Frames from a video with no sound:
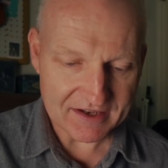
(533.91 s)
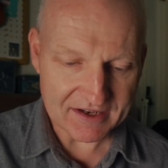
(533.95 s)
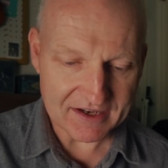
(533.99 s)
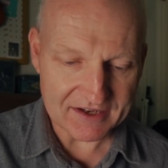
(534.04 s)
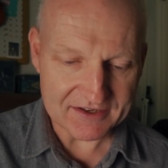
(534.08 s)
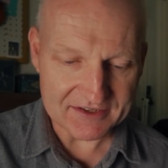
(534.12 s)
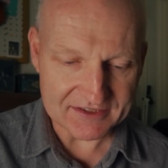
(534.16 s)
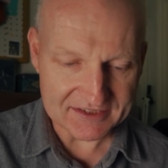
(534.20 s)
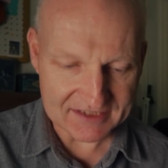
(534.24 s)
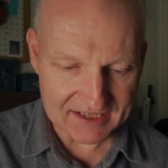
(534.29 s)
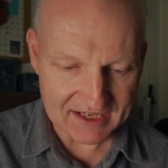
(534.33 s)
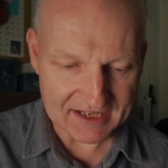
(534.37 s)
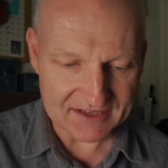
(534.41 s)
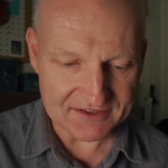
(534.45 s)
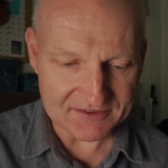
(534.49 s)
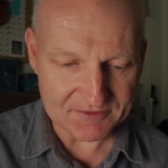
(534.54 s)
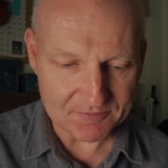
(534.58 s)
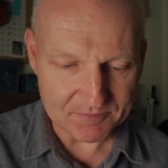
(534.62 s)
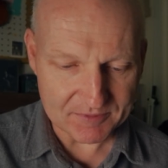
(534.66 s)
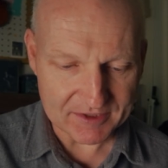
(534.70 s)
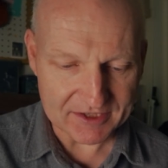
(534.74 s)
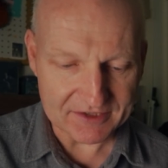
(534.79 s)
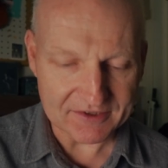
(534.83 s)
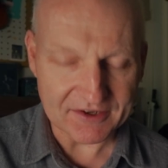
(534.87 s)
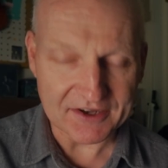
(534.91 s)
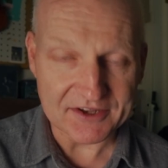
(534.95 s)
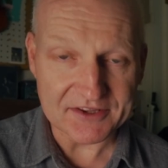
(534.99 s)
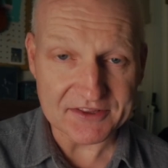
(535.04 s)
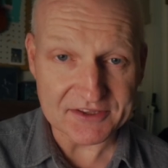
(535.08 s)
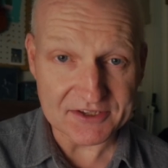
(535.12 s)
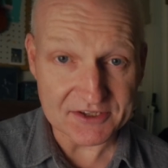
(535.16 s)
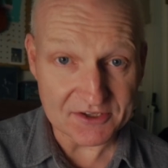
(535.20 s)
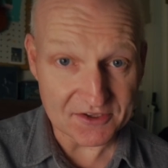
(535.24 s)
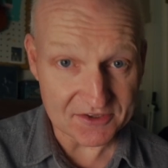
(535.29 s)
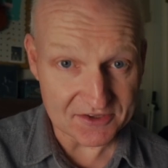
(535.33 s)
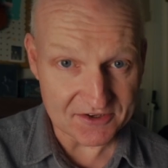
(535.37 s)
And again, a bit like
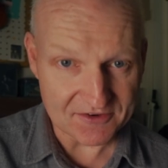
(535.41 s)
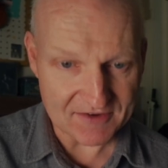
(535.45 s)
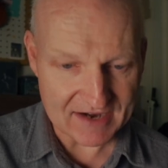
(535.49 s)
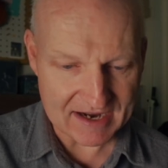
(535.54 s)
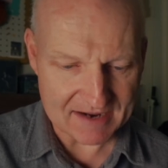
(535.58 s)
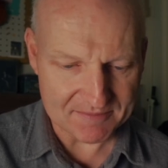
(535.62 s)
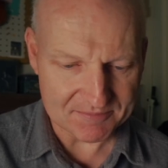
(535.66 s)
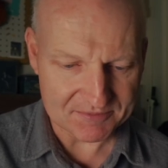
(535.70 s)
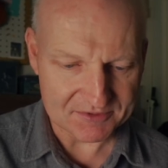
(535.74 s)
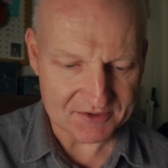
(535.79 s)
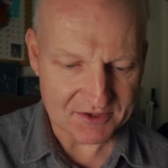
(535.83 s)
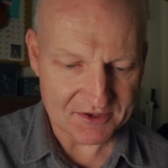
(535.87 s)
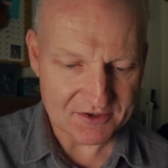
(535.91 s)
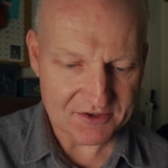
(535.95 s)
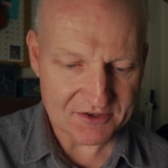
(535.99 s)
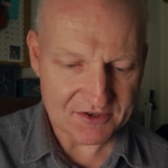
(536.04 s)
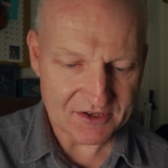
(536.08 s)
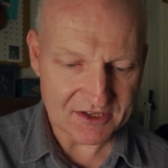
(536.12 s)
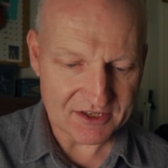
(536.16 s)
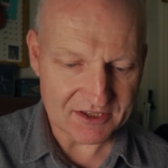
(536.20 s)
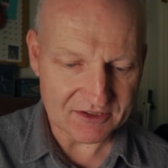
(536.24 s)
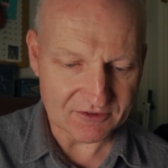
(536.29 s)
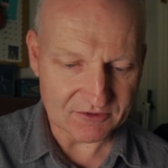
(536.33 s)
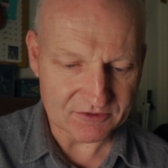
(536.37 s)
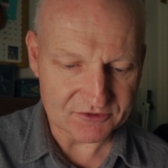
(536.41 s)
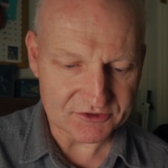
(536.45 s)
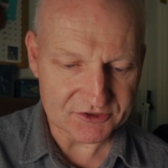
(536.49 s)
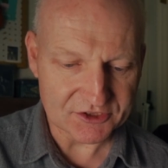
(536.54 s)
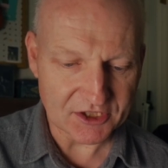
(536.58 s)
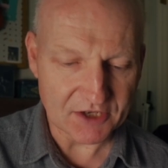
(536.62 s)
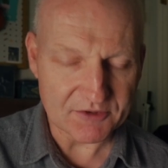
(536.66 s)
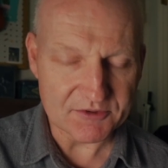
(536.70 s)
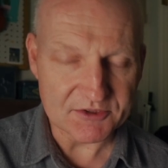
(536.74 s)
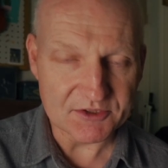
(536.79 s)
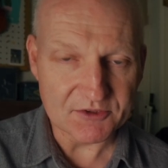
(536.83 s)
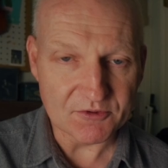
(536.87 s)
the other app, it will
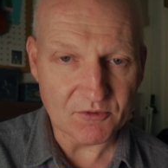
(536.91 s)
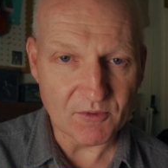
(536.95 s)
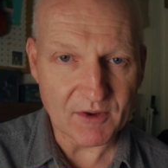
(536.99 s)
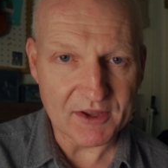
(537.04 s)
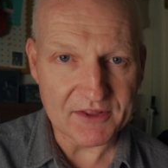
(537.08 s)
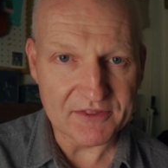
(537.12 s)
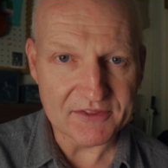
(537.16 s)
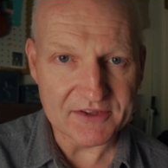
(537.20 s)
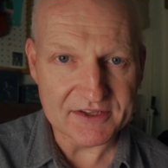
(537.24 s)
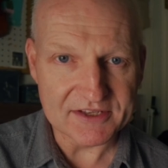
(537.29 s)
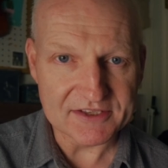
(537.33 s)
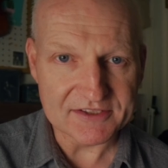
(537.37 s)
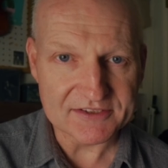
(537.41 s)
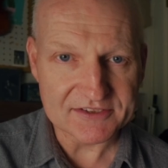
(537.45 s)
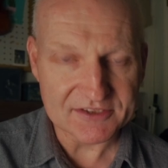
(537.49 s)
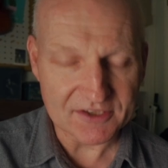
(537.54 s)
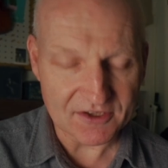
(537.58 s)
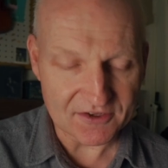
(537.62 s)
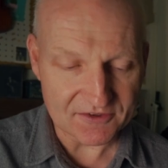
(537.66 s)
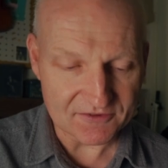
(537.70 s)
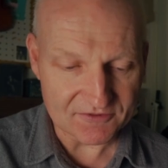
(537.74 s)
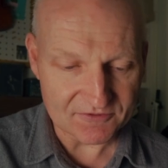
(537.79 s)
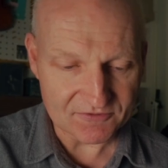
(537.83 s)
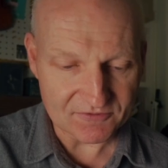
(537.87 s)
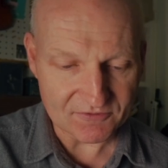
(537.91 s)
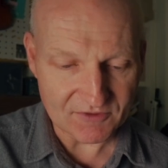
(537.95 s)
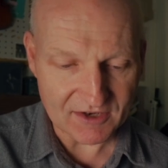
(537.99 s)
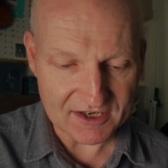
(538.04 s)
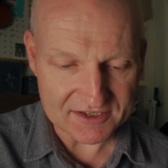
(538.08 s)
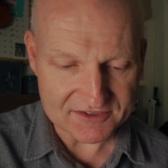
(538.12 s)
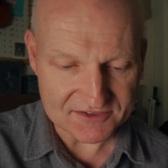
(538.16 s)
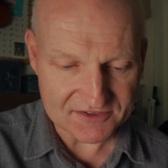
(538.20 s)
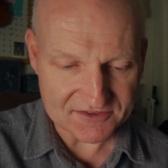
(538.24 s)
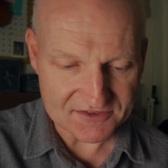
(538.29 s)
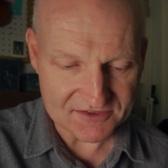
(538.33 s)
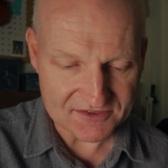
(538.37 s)
show you when the sun
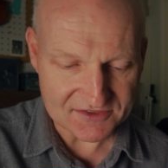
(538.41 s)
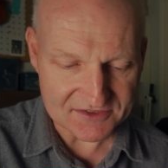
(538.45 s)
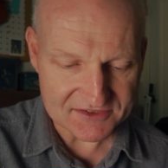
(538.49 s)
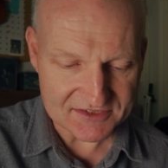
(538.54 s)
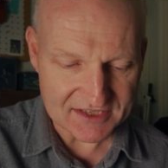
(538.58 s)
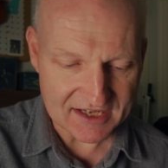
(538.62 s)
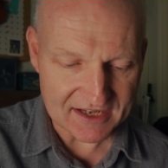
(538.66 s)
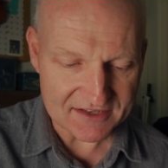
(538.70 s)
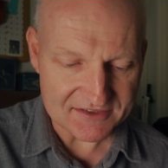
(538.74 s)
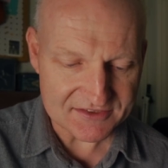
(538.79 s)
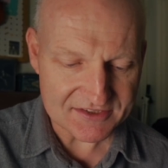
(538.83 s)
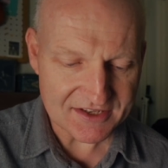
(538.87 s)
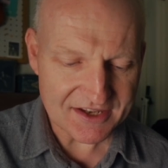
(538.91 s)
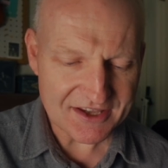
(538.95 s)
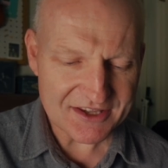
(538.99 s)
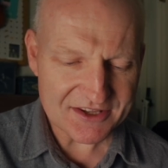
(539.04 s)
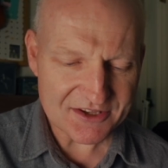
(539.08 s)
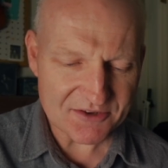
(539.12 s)
rises and sets.